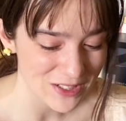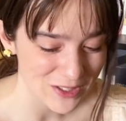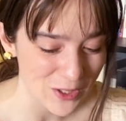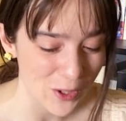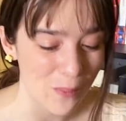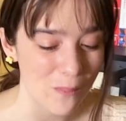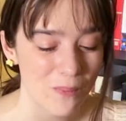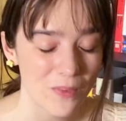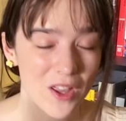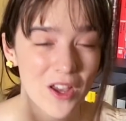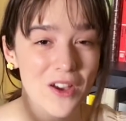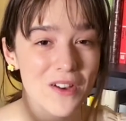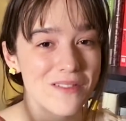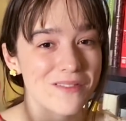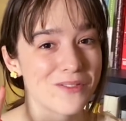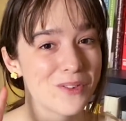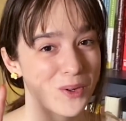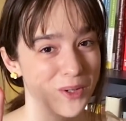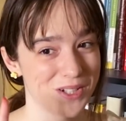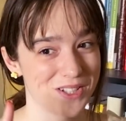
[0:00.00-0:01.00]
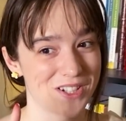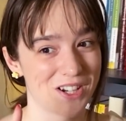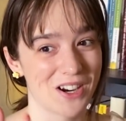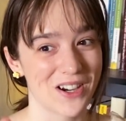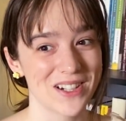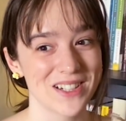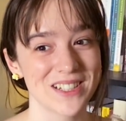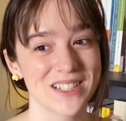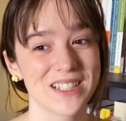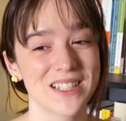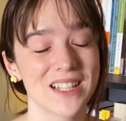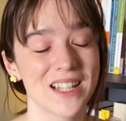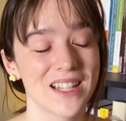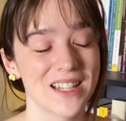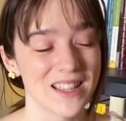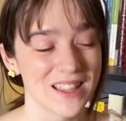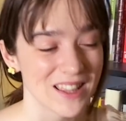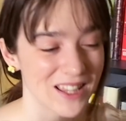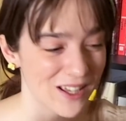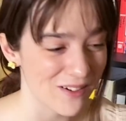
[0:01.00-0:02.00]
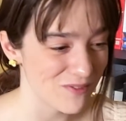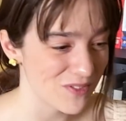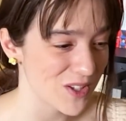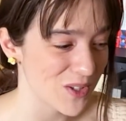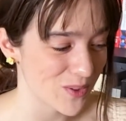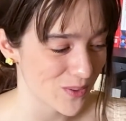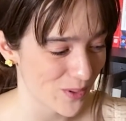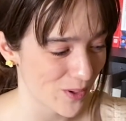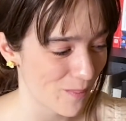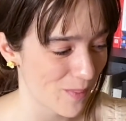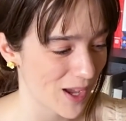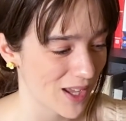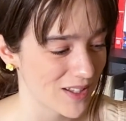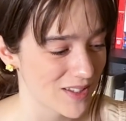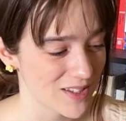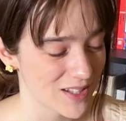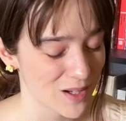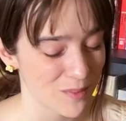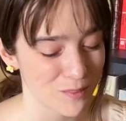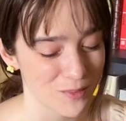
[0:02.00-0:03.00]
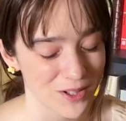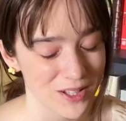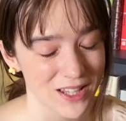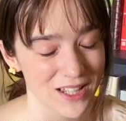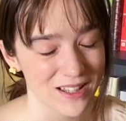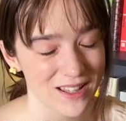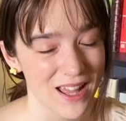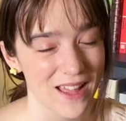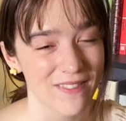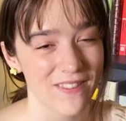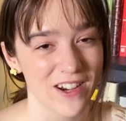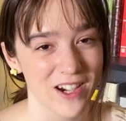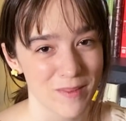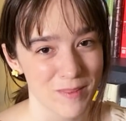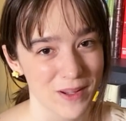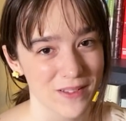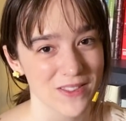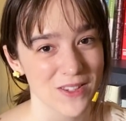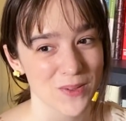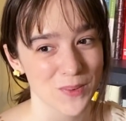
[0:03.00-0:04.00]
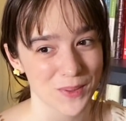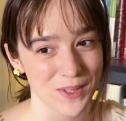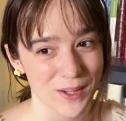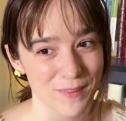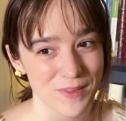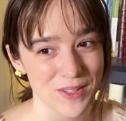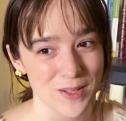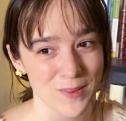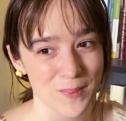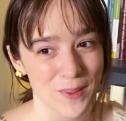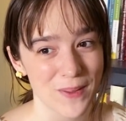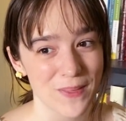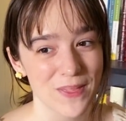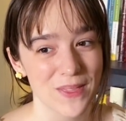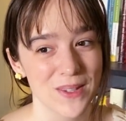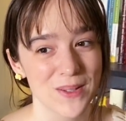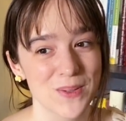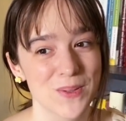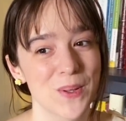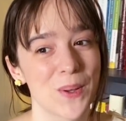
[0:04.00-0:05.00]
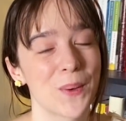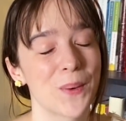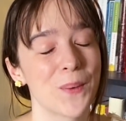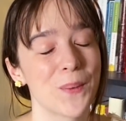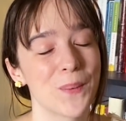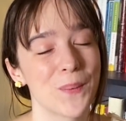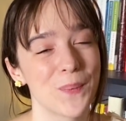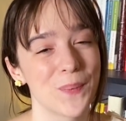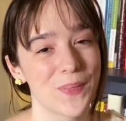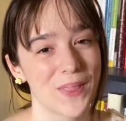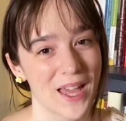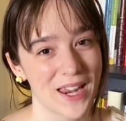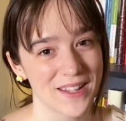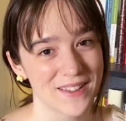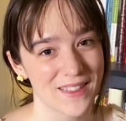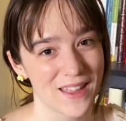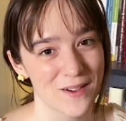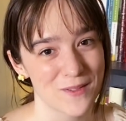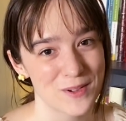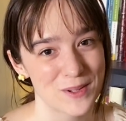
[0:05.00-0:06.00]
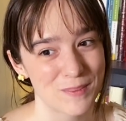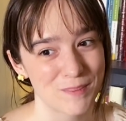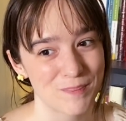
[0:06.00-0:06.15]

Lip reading: So 4 stars. Love this romance. I'm really glad that I picked this one up this month, so that is that one.